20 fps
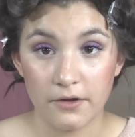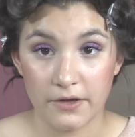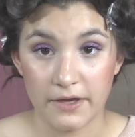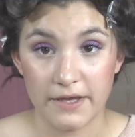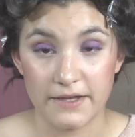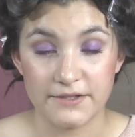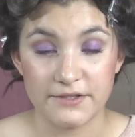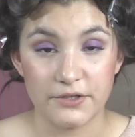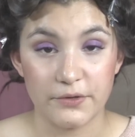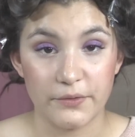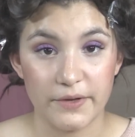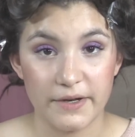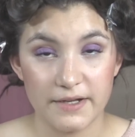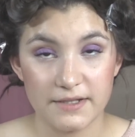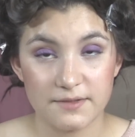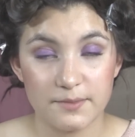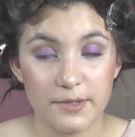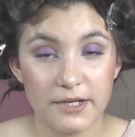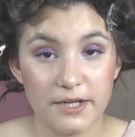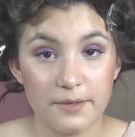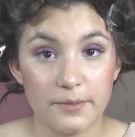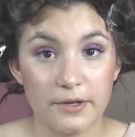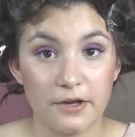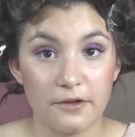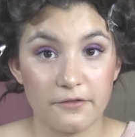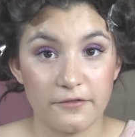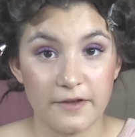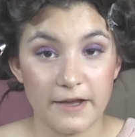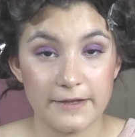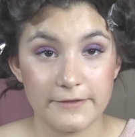Okay, so it has been
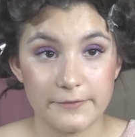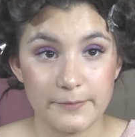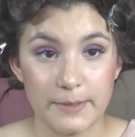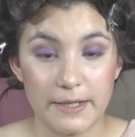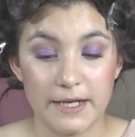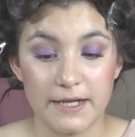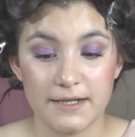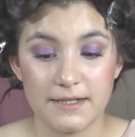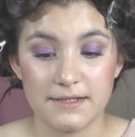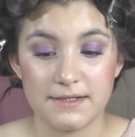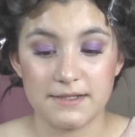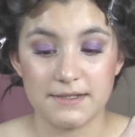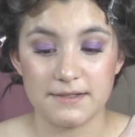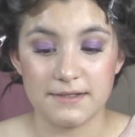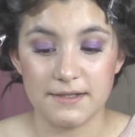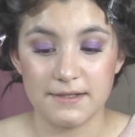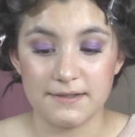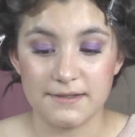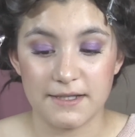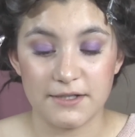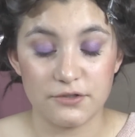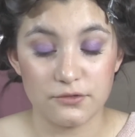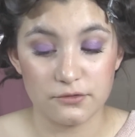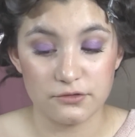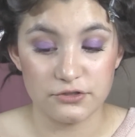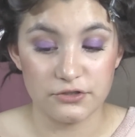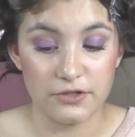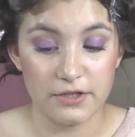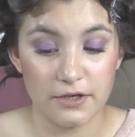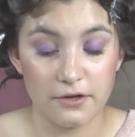about 5 minutes since I
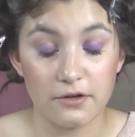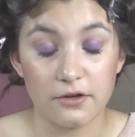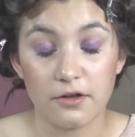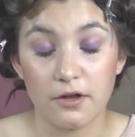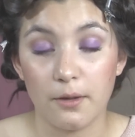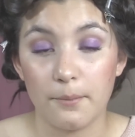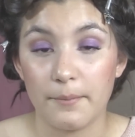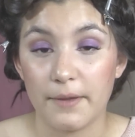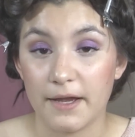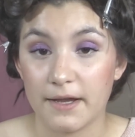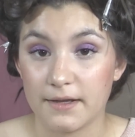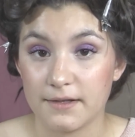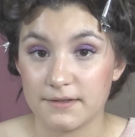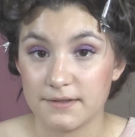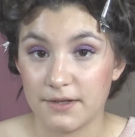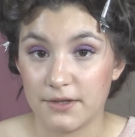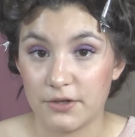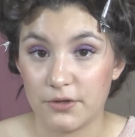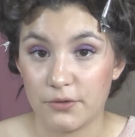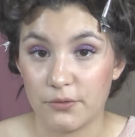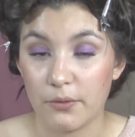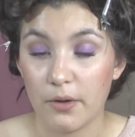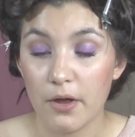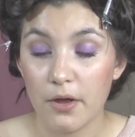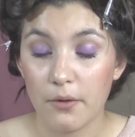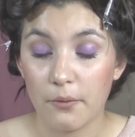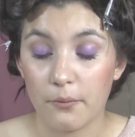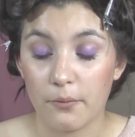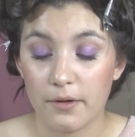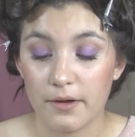told you that I'll come back and tell you
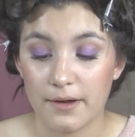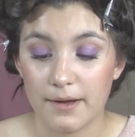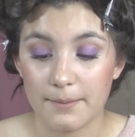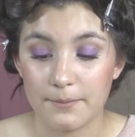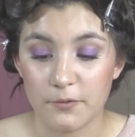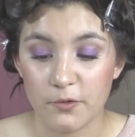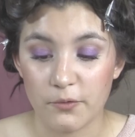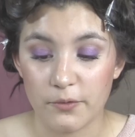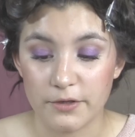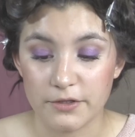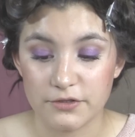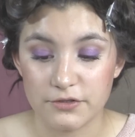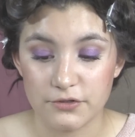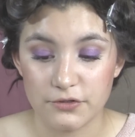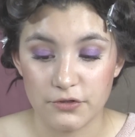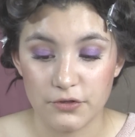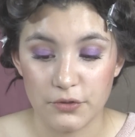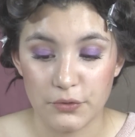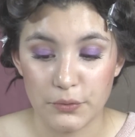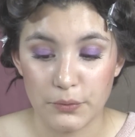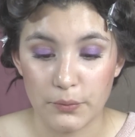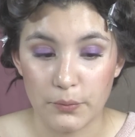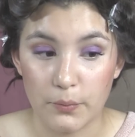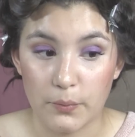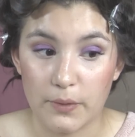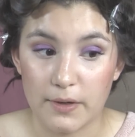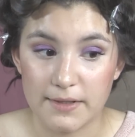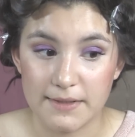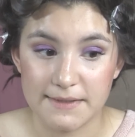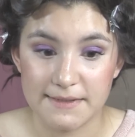what I'm going to do
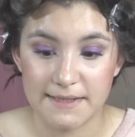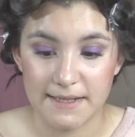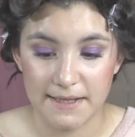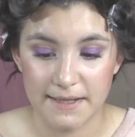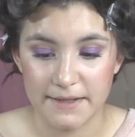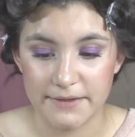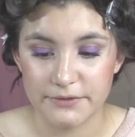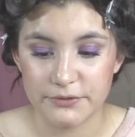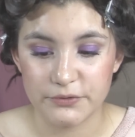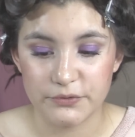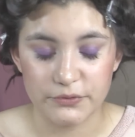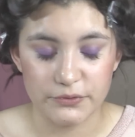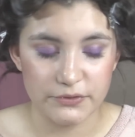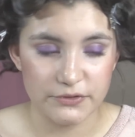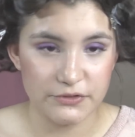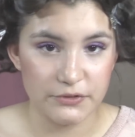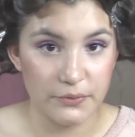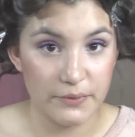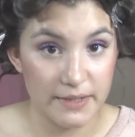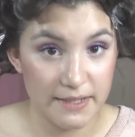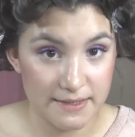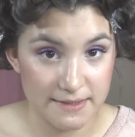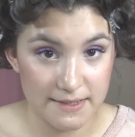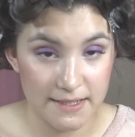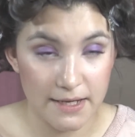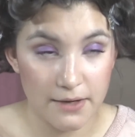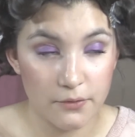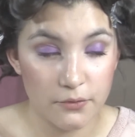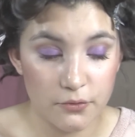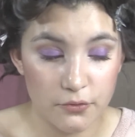once it is cool. So it is
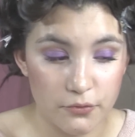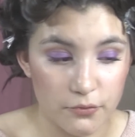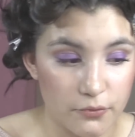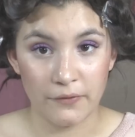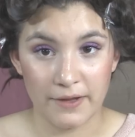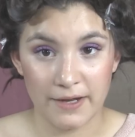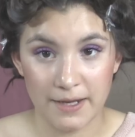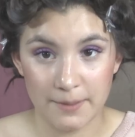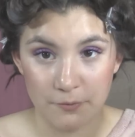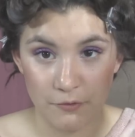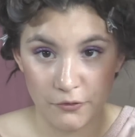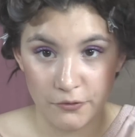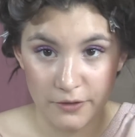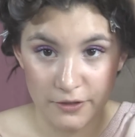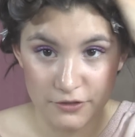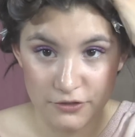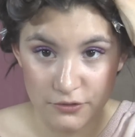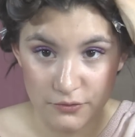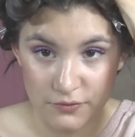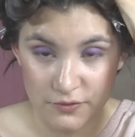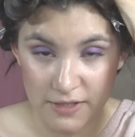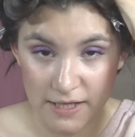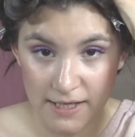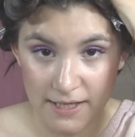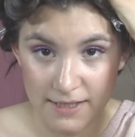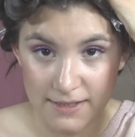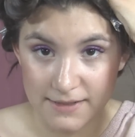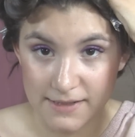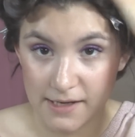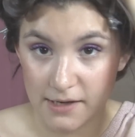now cool, and I'm going to
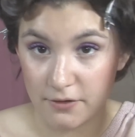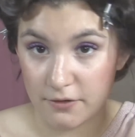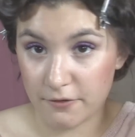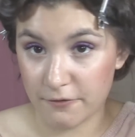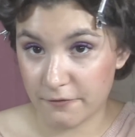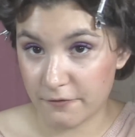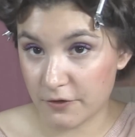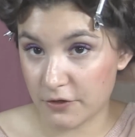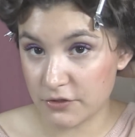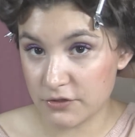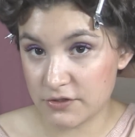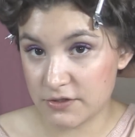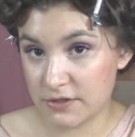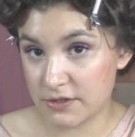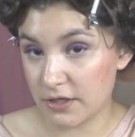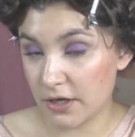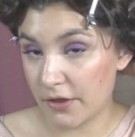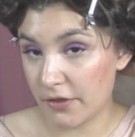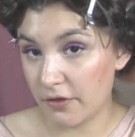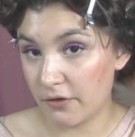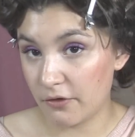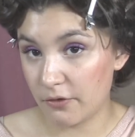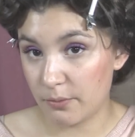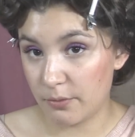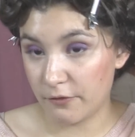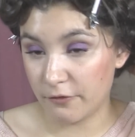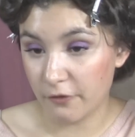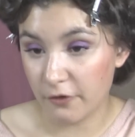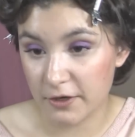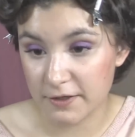take it down. First though,
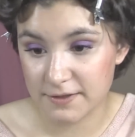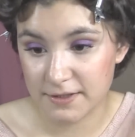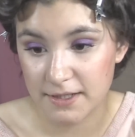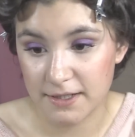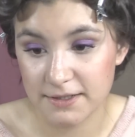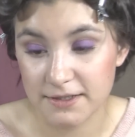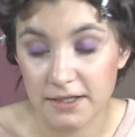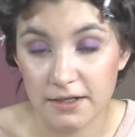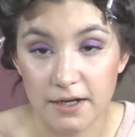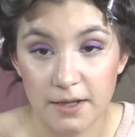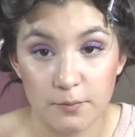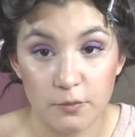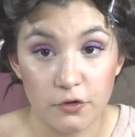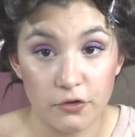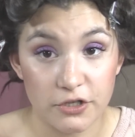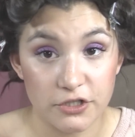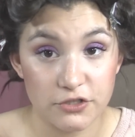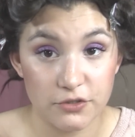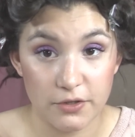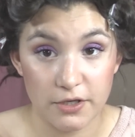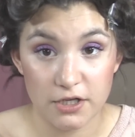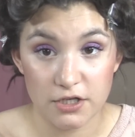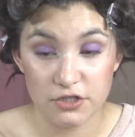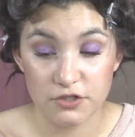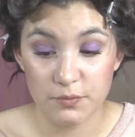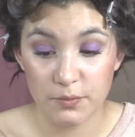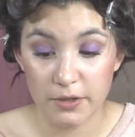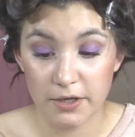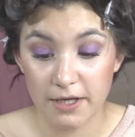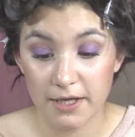before I take it down, I'm going to
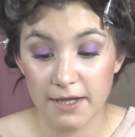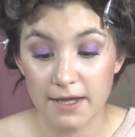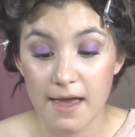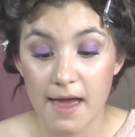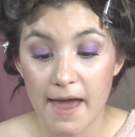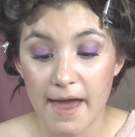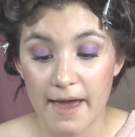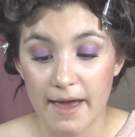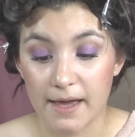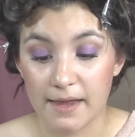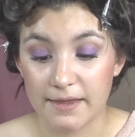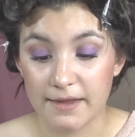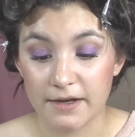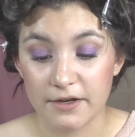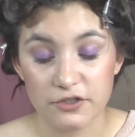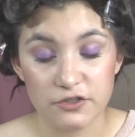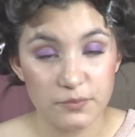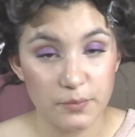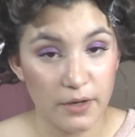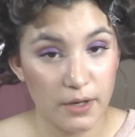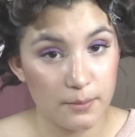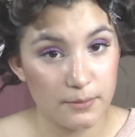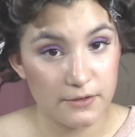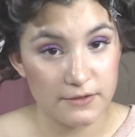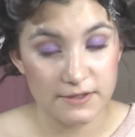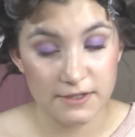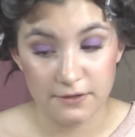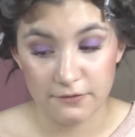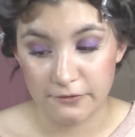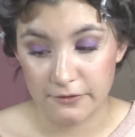hairspray it, and the hairspray I'm
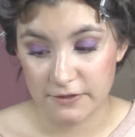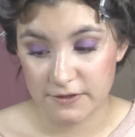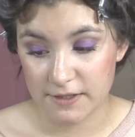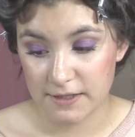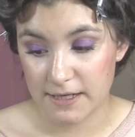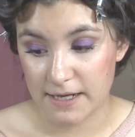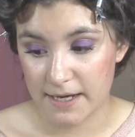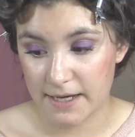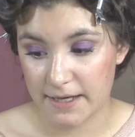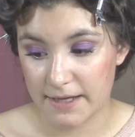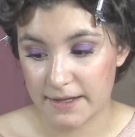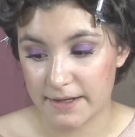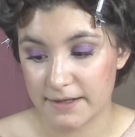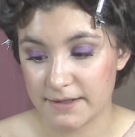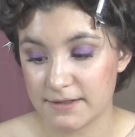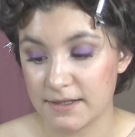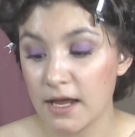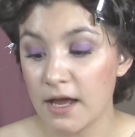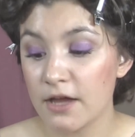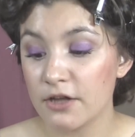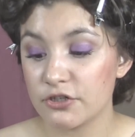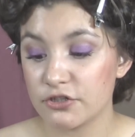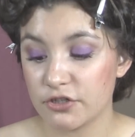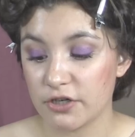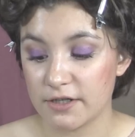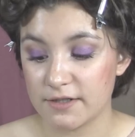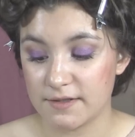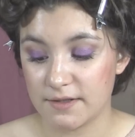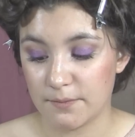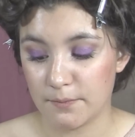using for today is
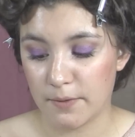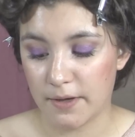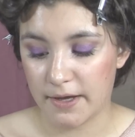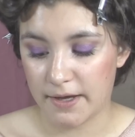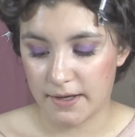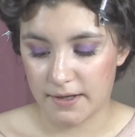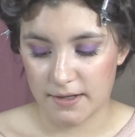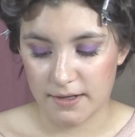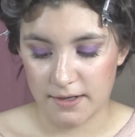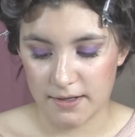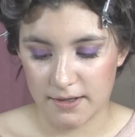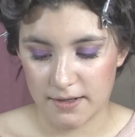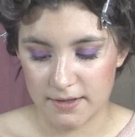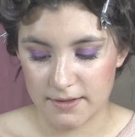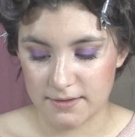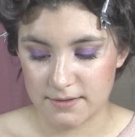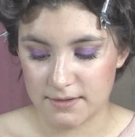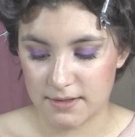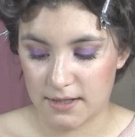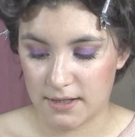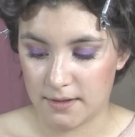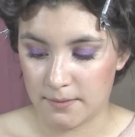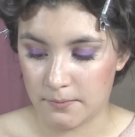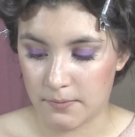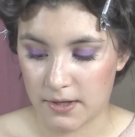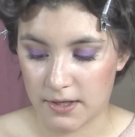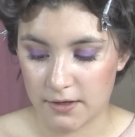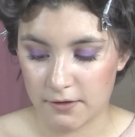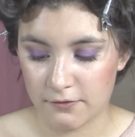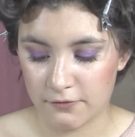Tresemme, and it is the
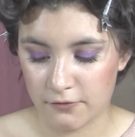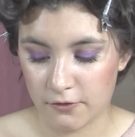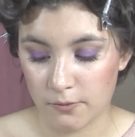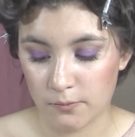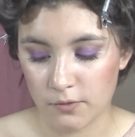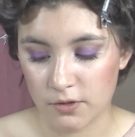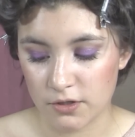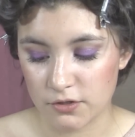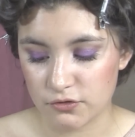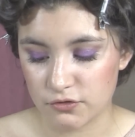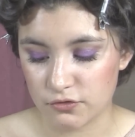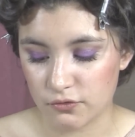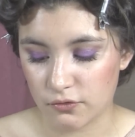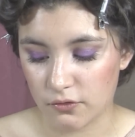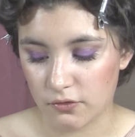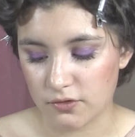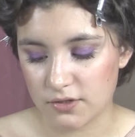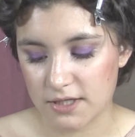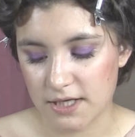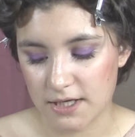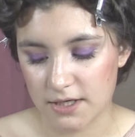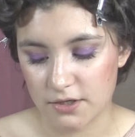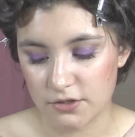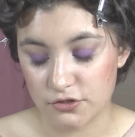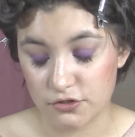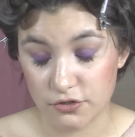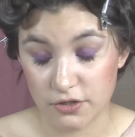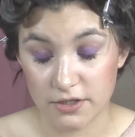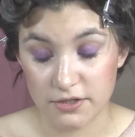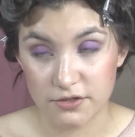Mega Firm Control
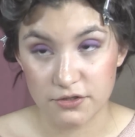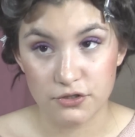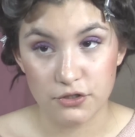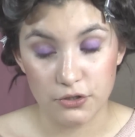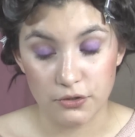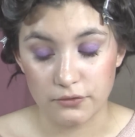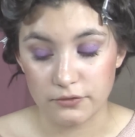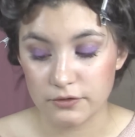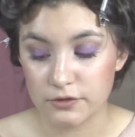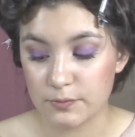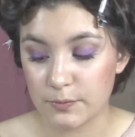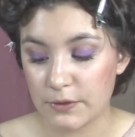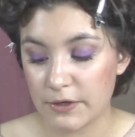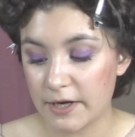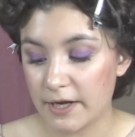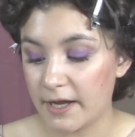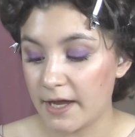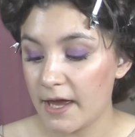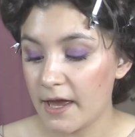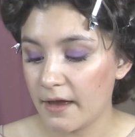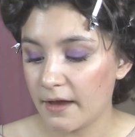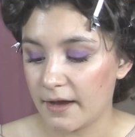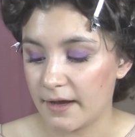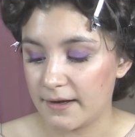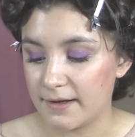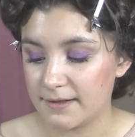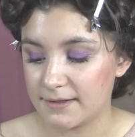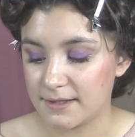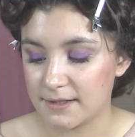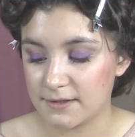Tress 2 spray,
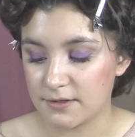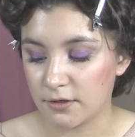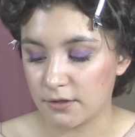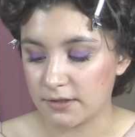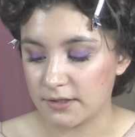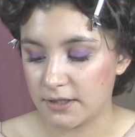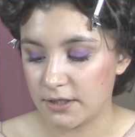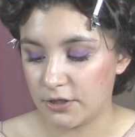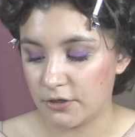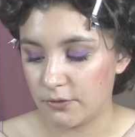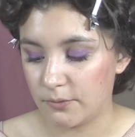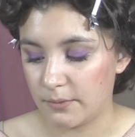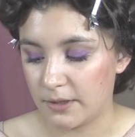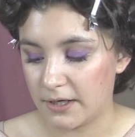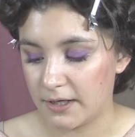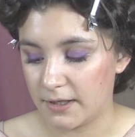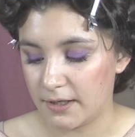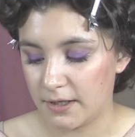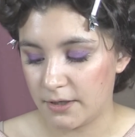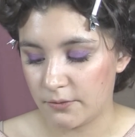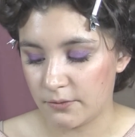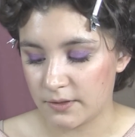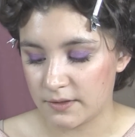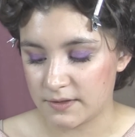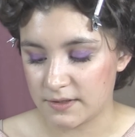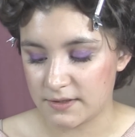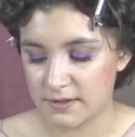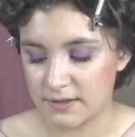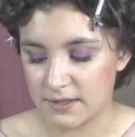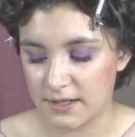and it says all day humidity
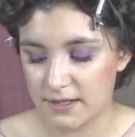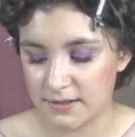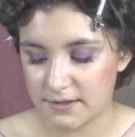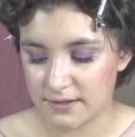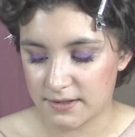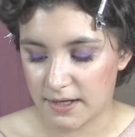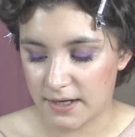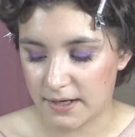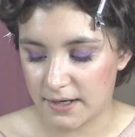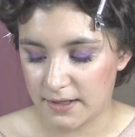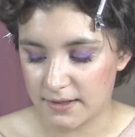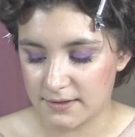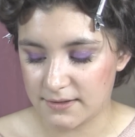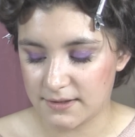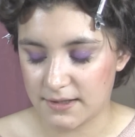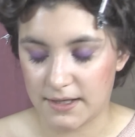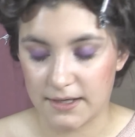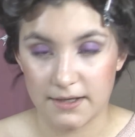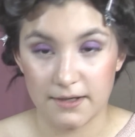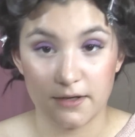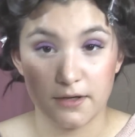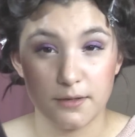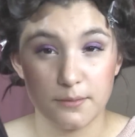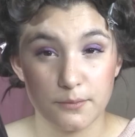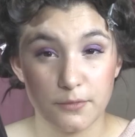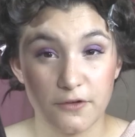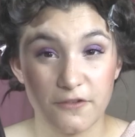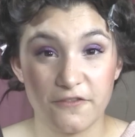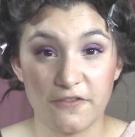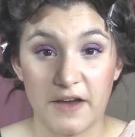resistance, and it's like a
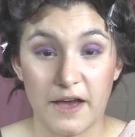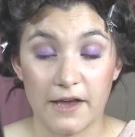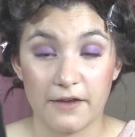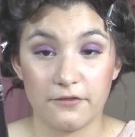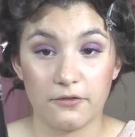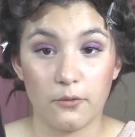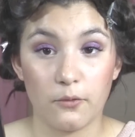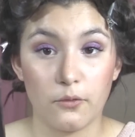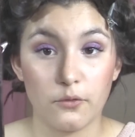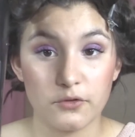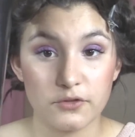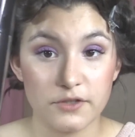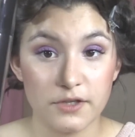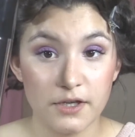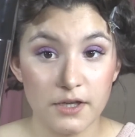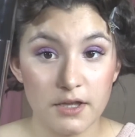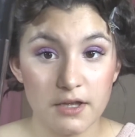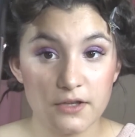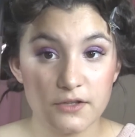number 5 hold.